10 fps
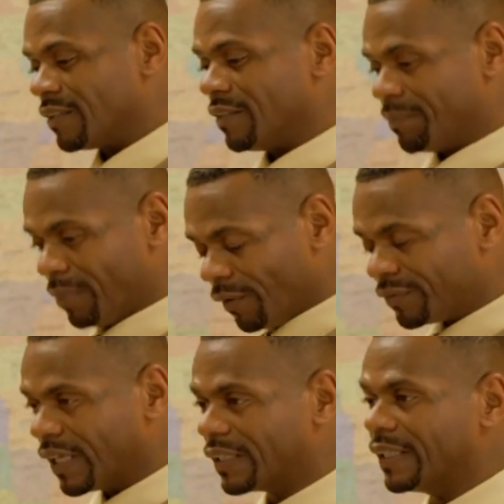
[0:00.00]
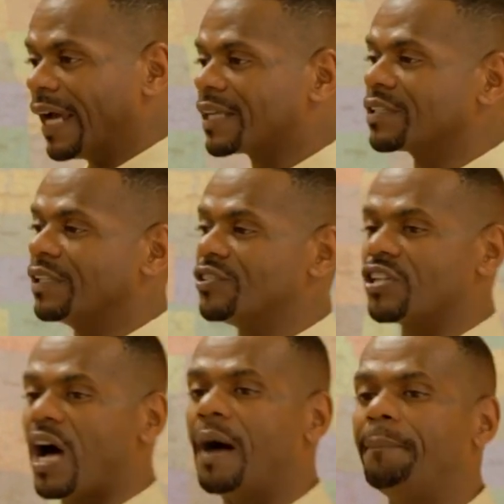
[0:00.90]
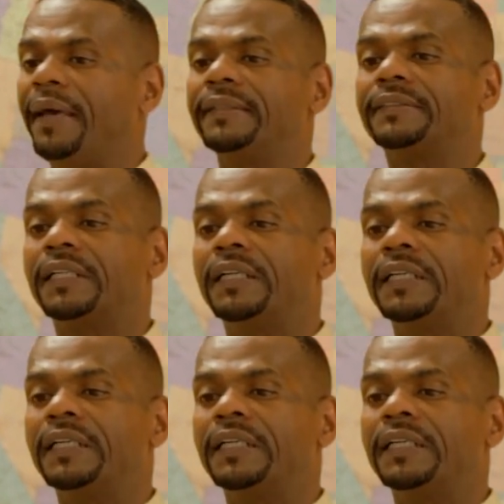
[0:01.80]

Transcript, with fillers: you both done an excellent job at uh,